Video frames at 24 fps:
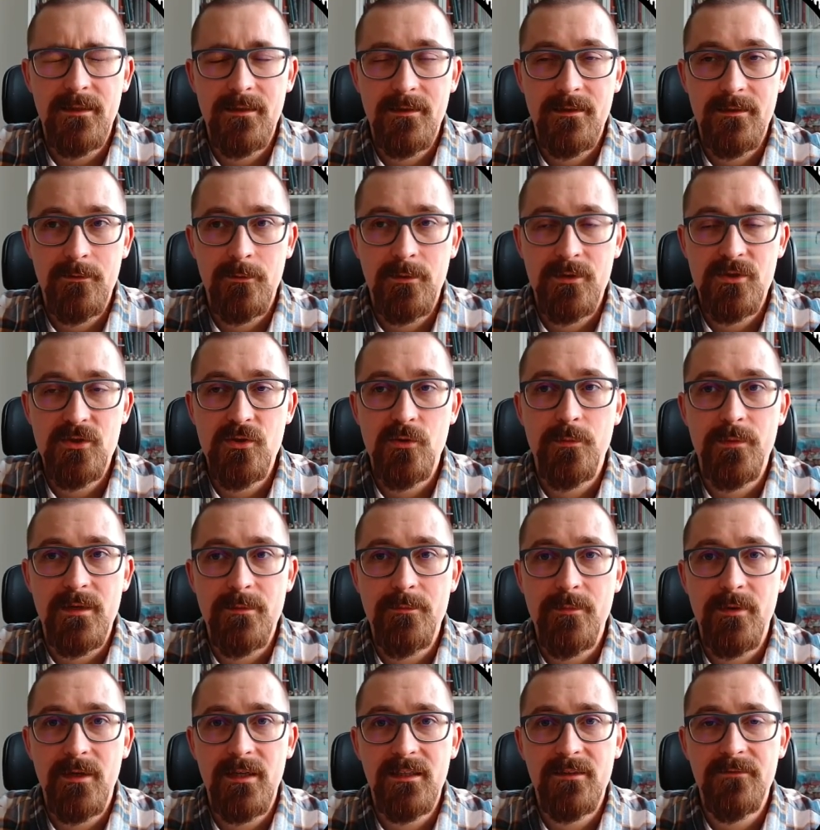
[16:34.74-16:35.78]
which you
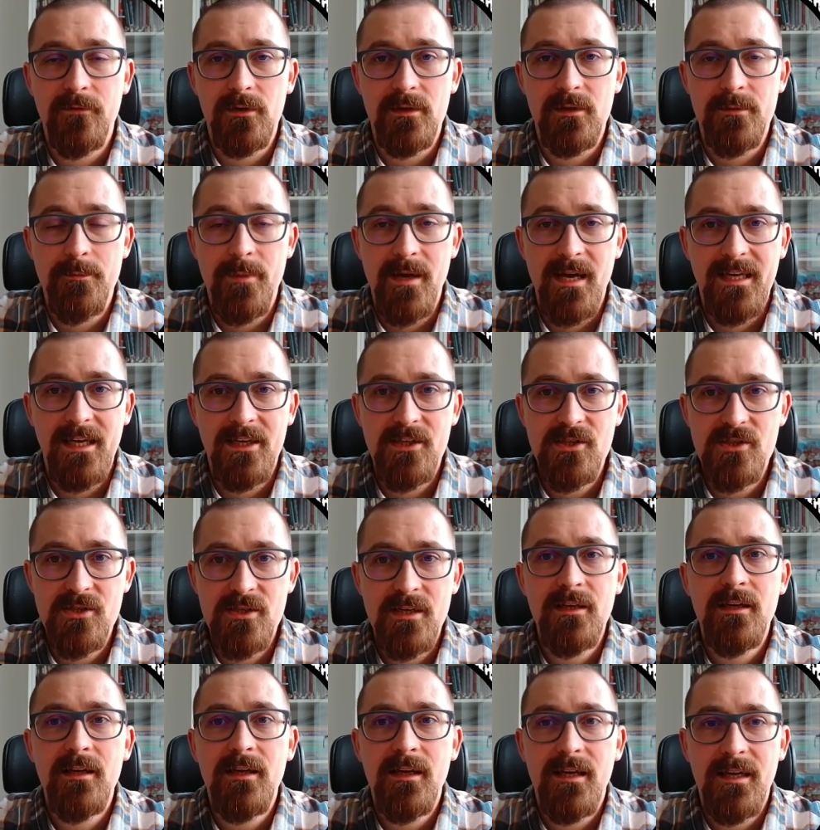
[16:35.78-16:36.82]
prepared for the package
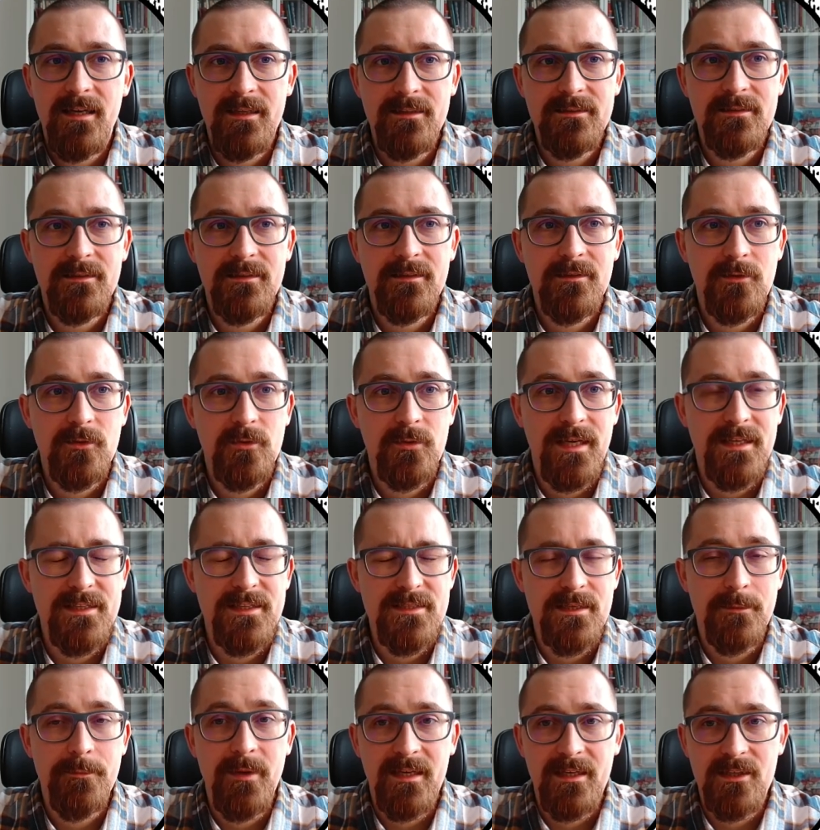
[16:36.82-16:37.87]
and
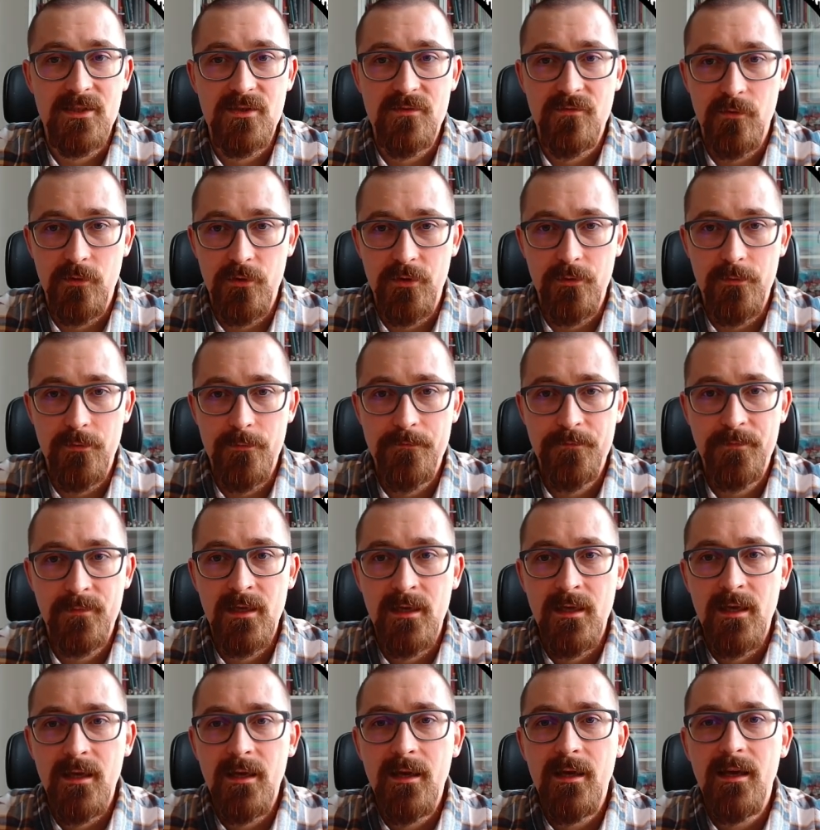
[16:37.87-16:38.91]
creates a package for you.
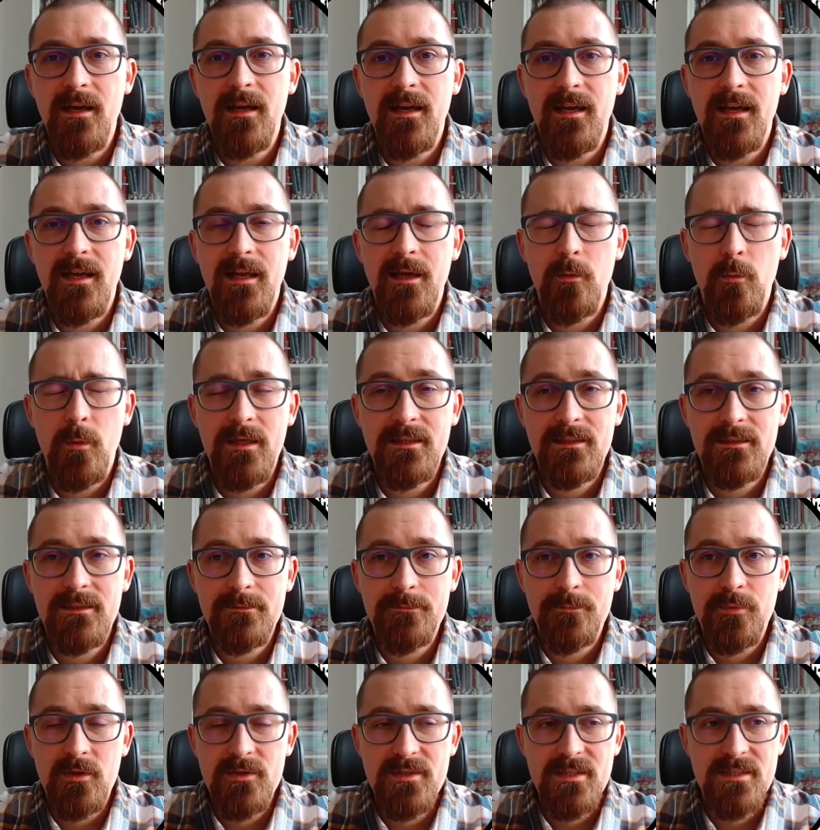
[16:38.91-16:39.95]
When
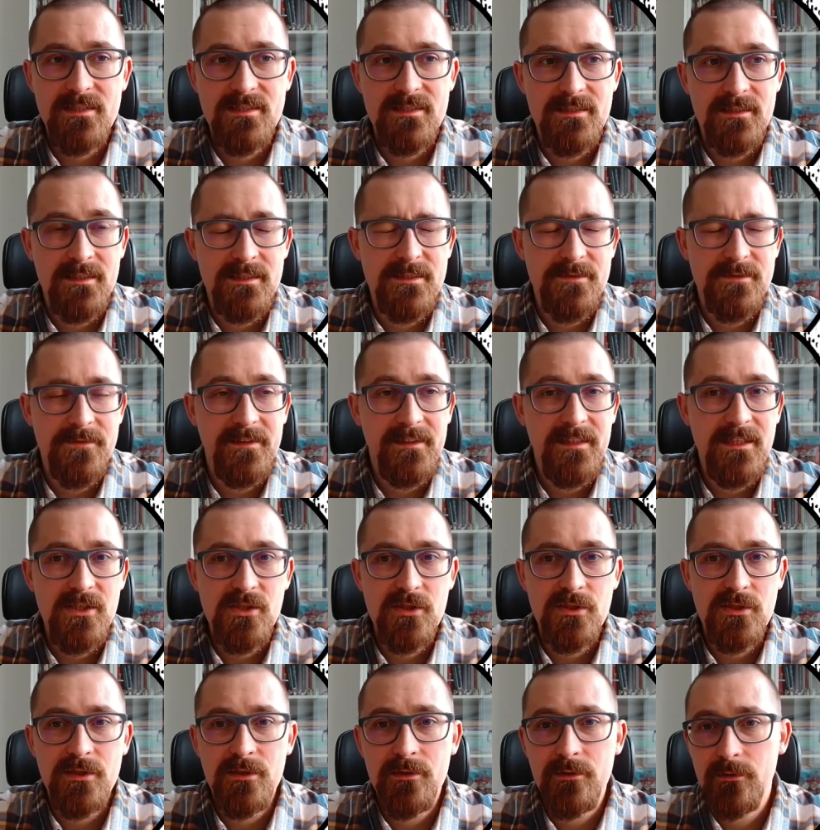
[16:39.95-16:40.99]
process is
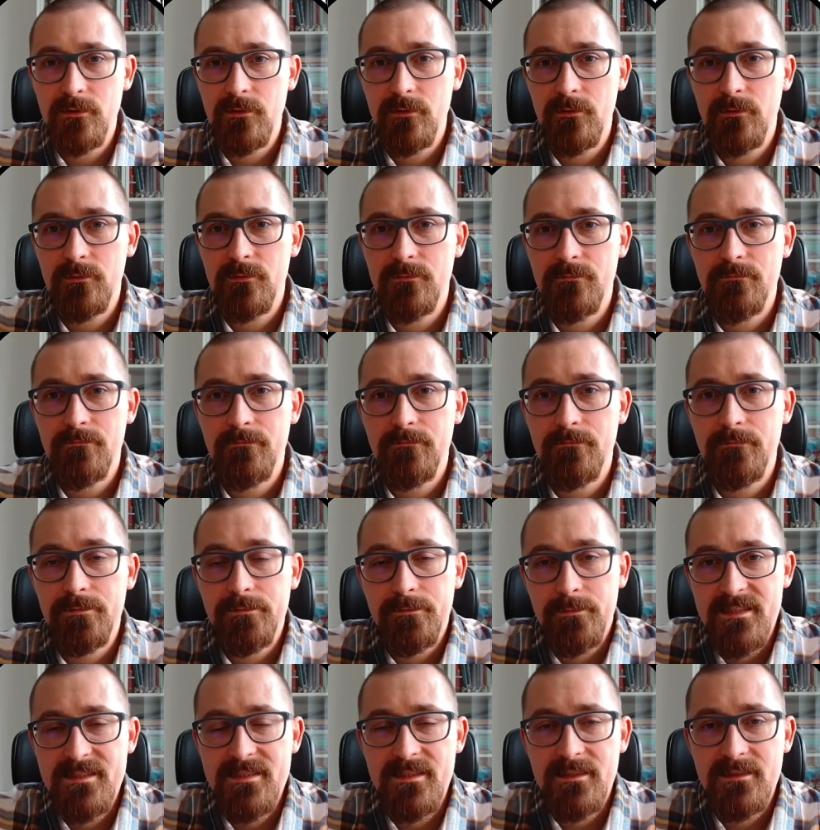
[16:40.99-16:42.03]
finished, you
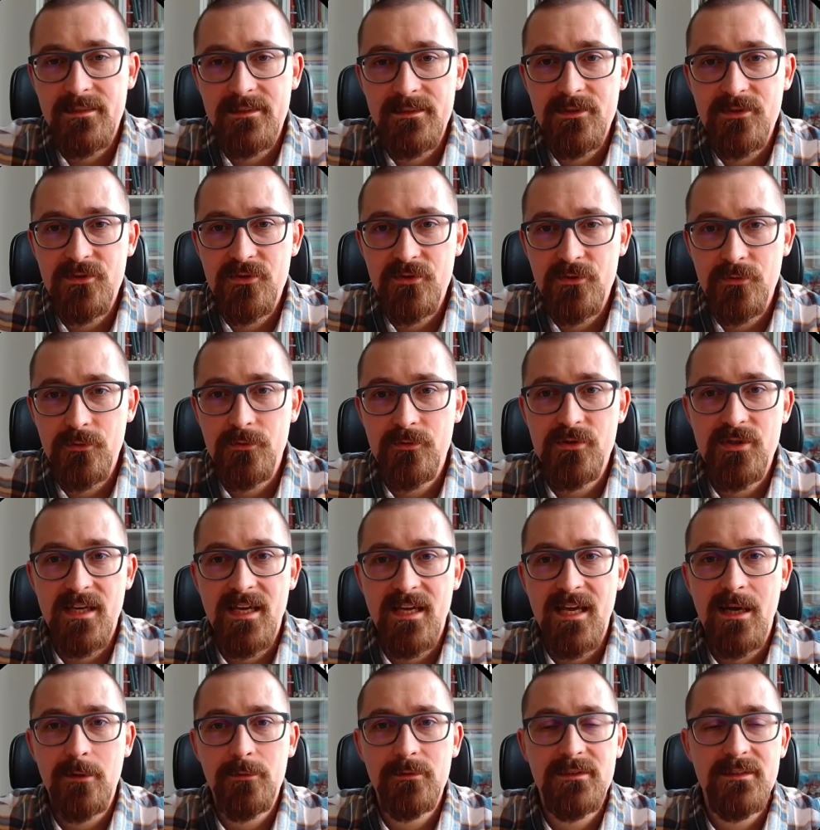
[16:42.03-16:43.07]
basically need to
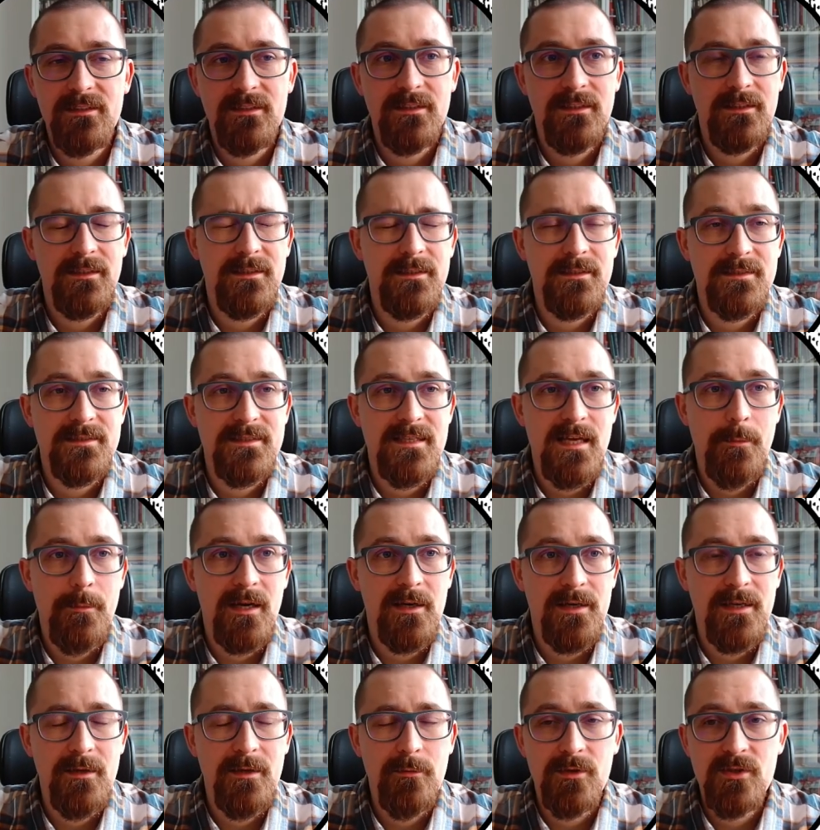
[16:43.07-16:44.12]
check out the
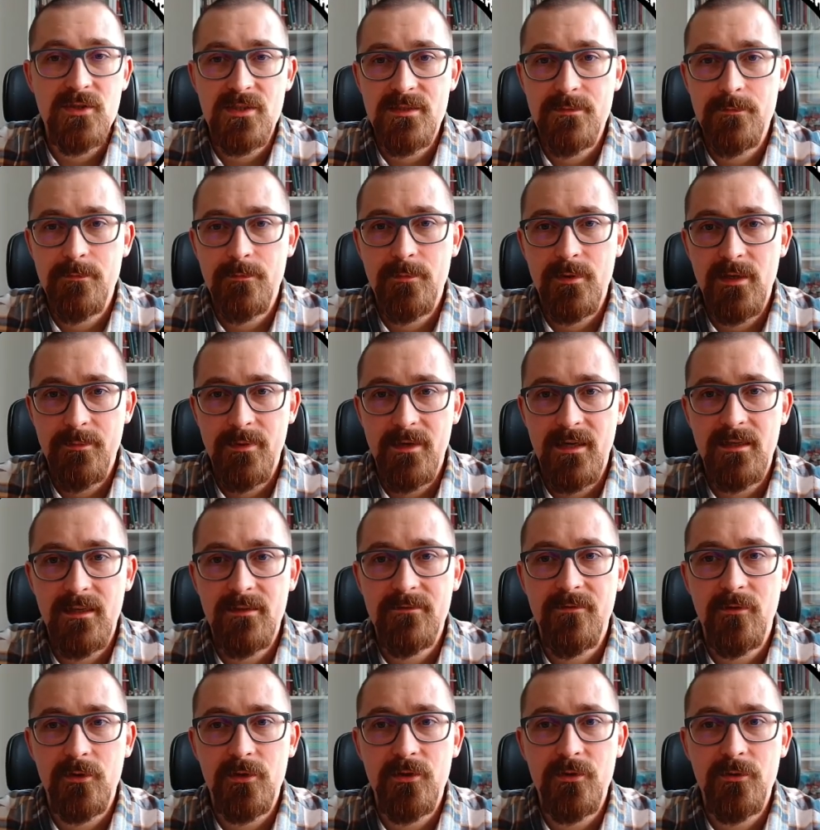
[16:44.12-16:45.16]
summary which is prepared
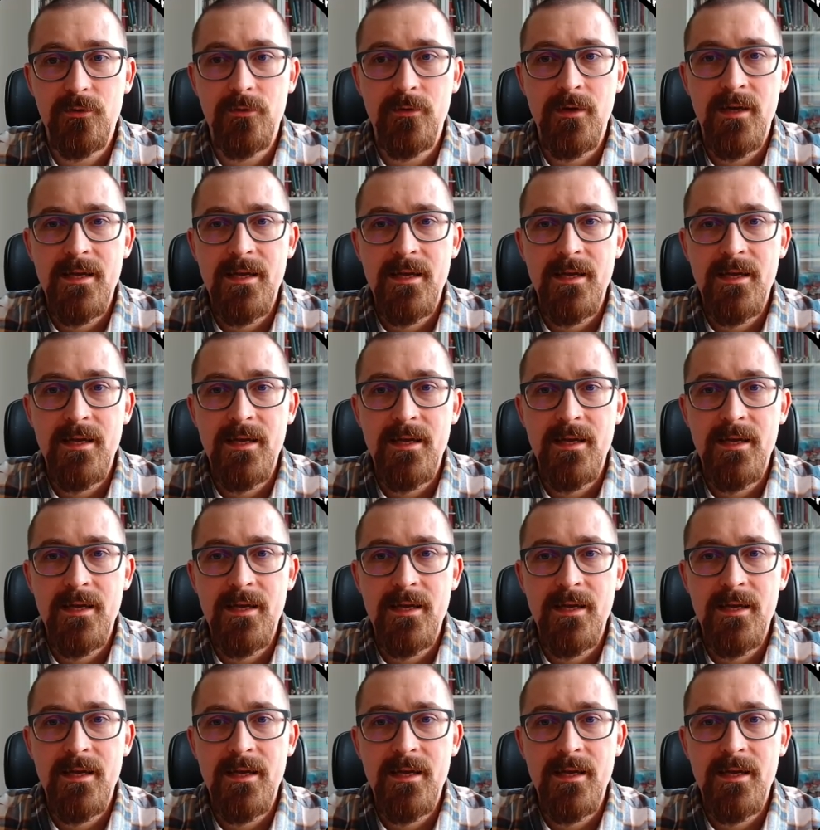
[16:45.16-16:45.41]
for you